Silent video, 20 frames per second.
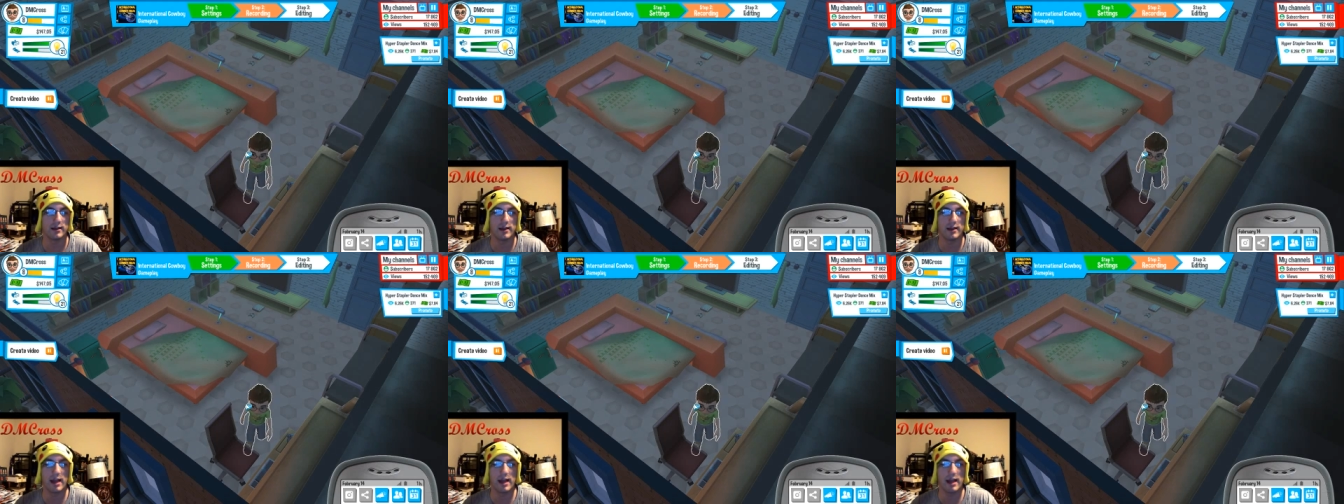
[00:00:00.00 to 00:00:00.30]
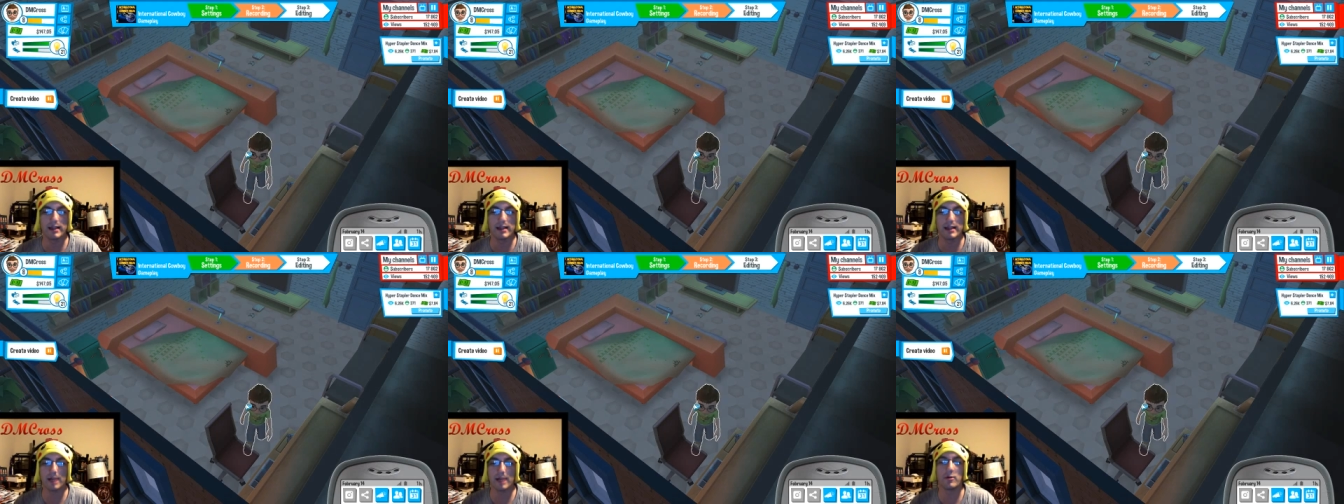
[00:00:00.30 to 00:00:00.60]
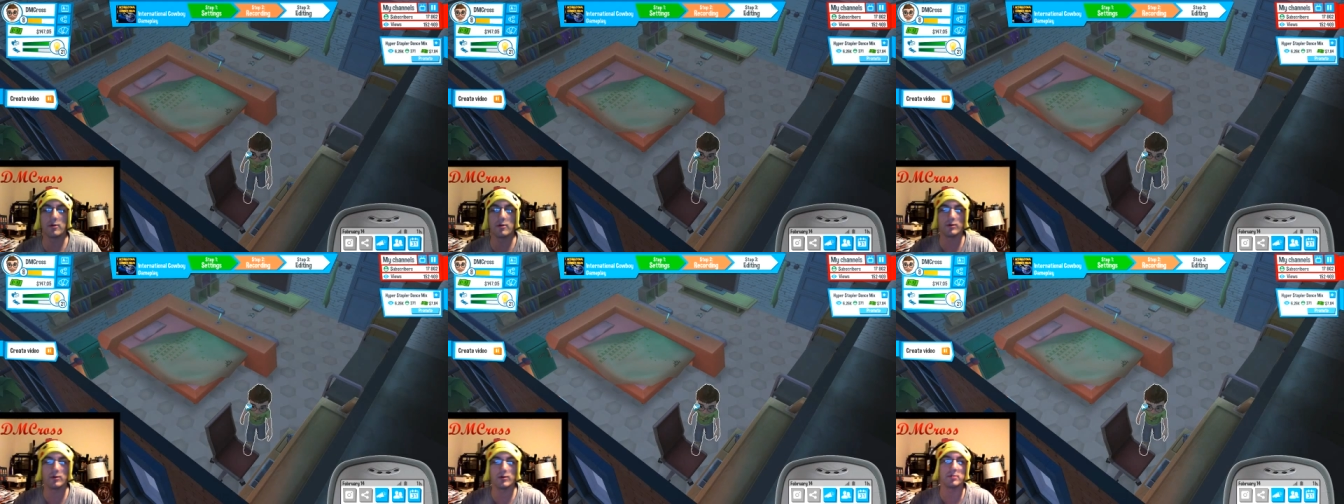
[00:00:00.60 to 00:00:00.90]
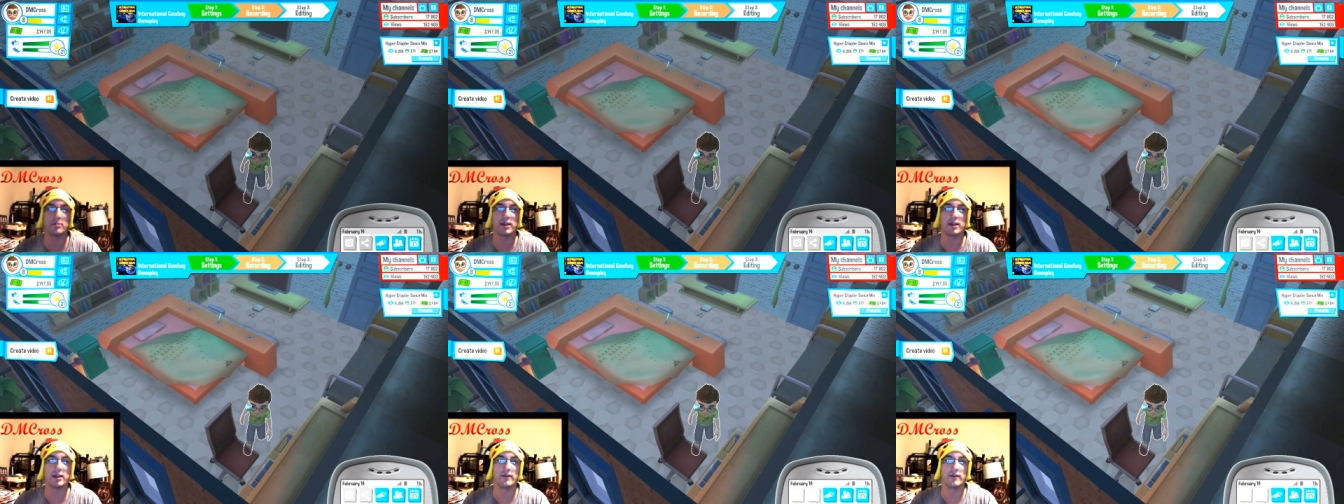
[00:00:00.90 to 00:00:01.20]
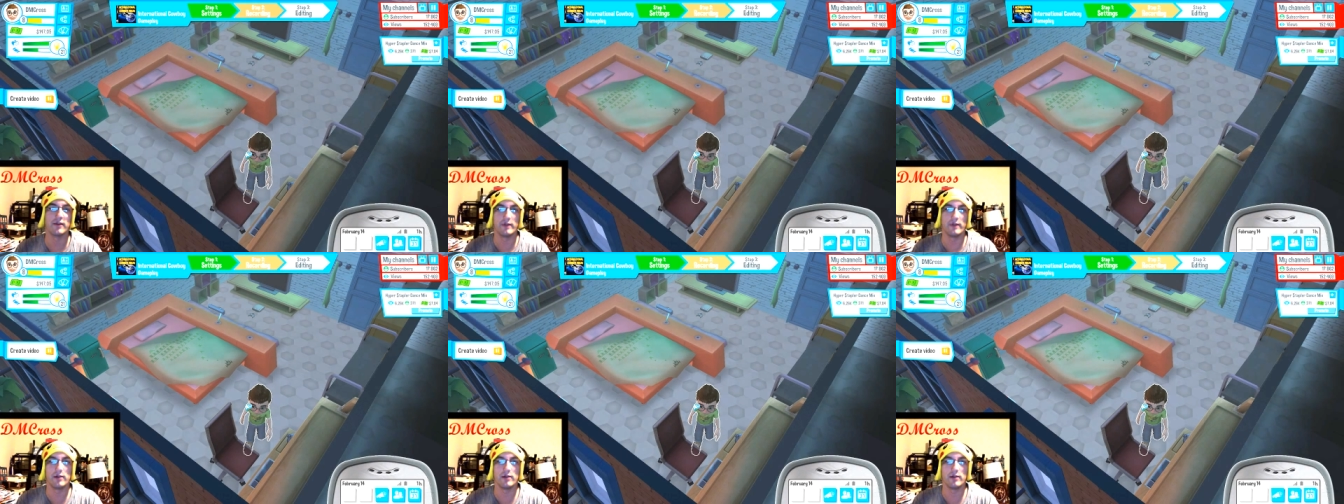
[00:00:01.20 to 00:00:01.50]
Anytime I wasn't making a
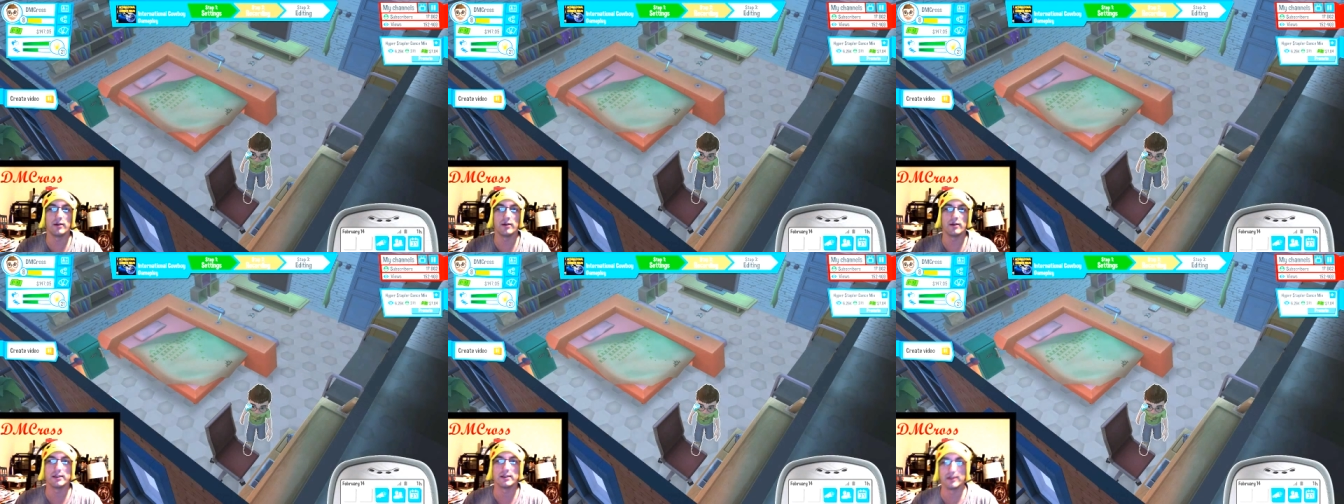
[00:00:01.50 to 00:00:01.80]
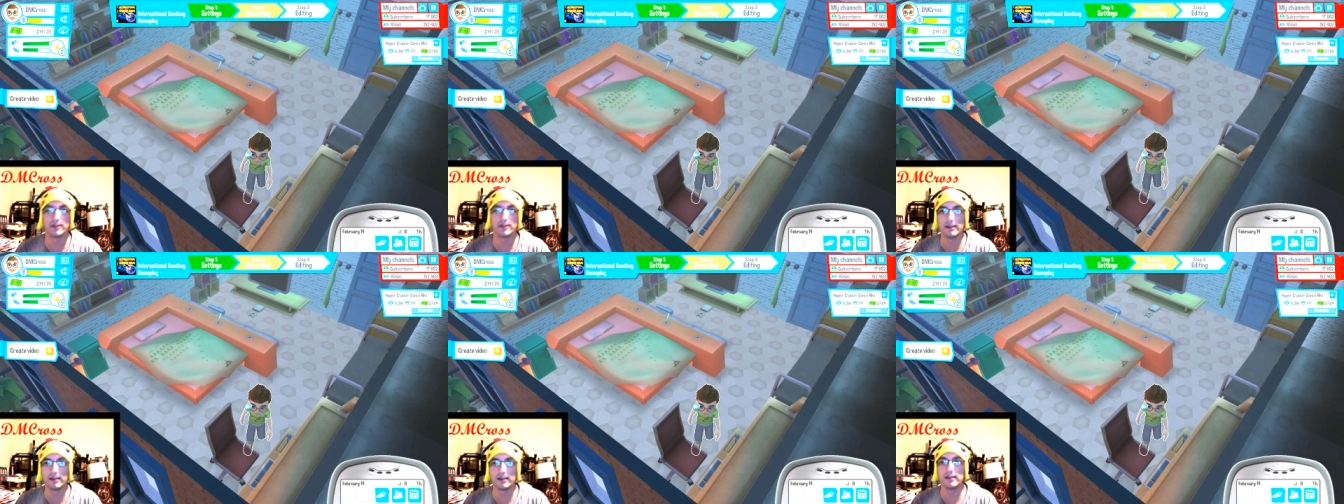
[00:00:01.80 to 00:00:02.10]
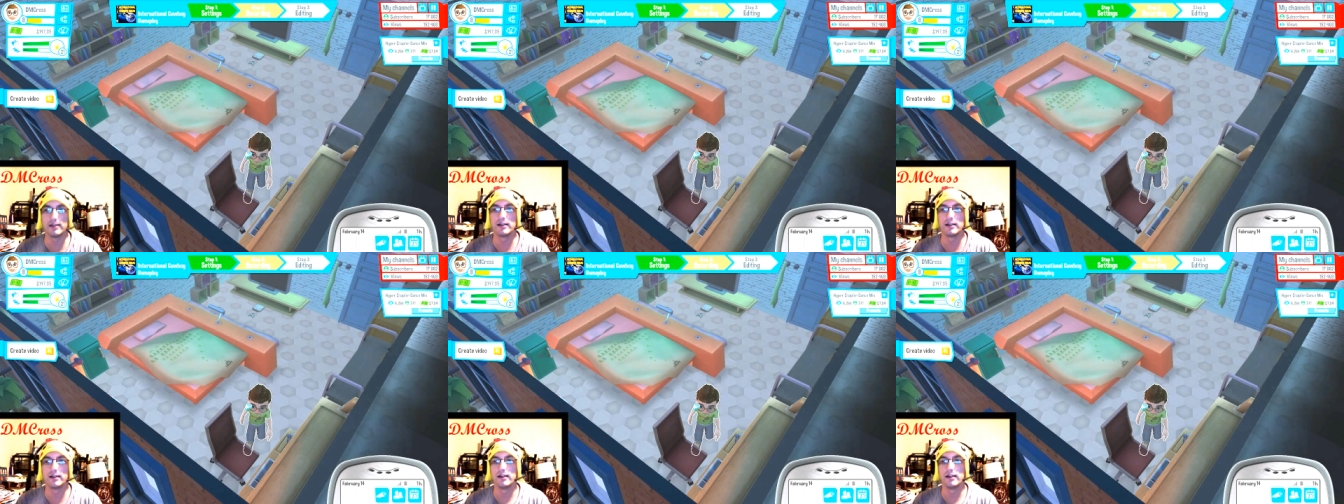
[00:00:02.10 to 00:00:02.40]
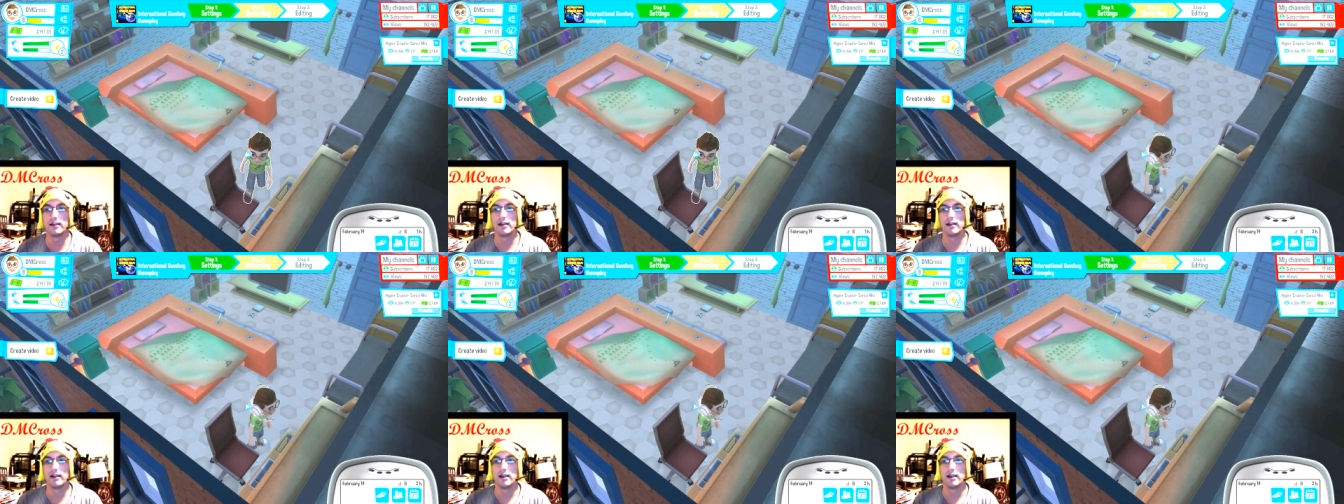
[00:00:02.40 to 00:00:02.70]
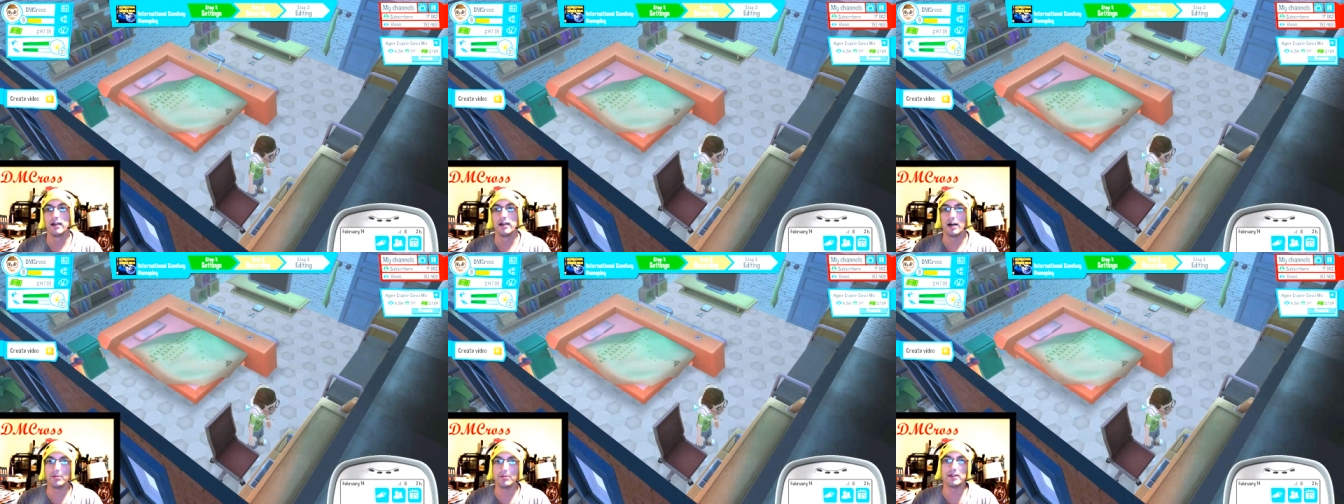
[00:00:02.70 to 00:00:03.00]
video, I studied
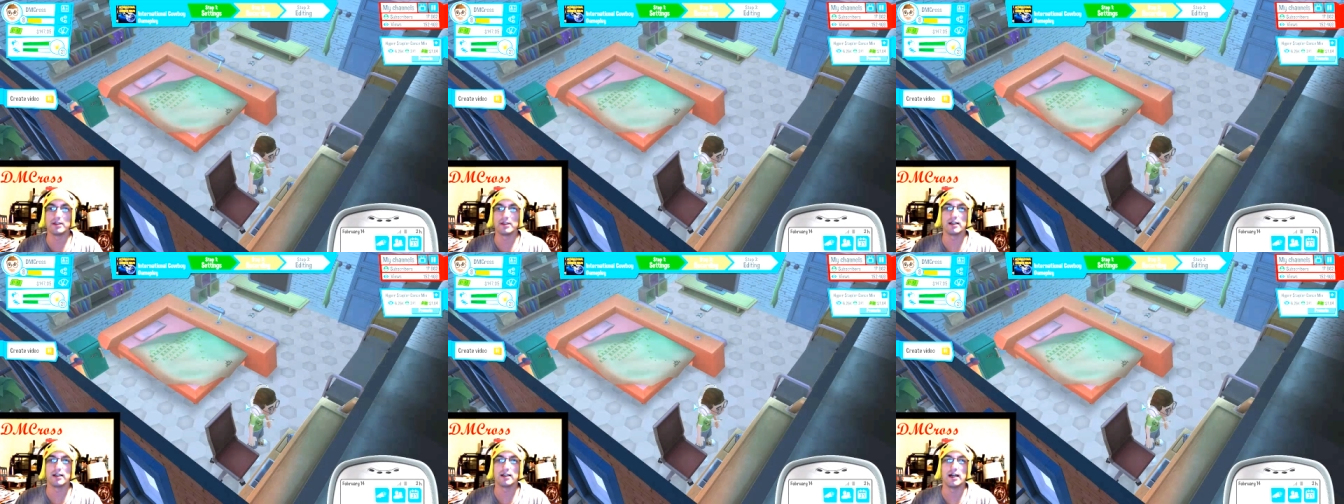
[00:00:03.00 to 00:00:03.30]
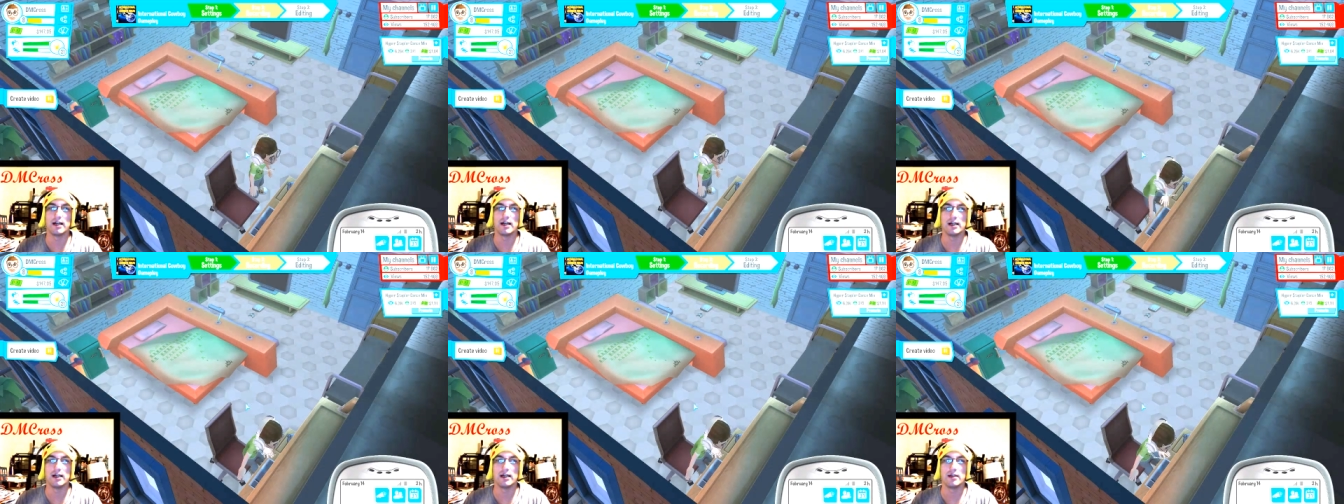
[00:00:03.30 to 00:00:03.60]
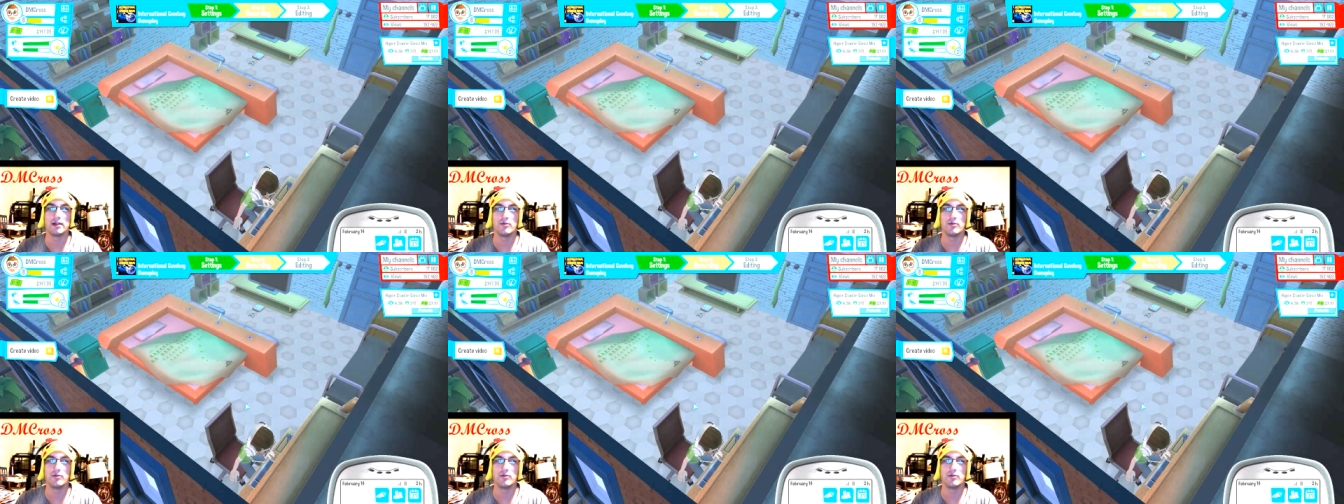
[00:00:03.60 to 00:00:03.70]
up until I